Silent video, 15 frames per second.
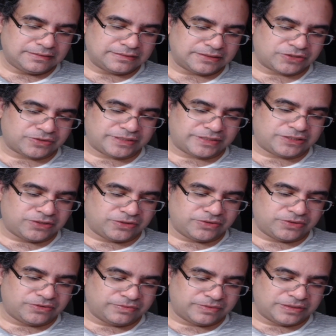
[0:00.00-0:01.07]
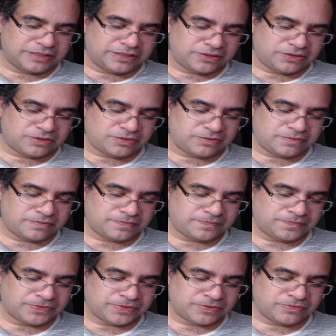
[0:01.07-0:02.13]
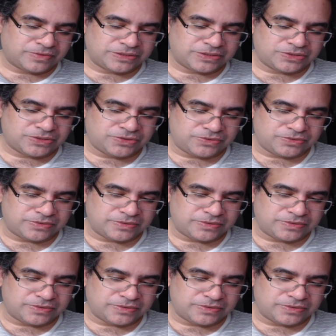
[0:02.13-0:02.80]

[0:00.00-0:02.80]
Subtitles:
So I don't really know what to do.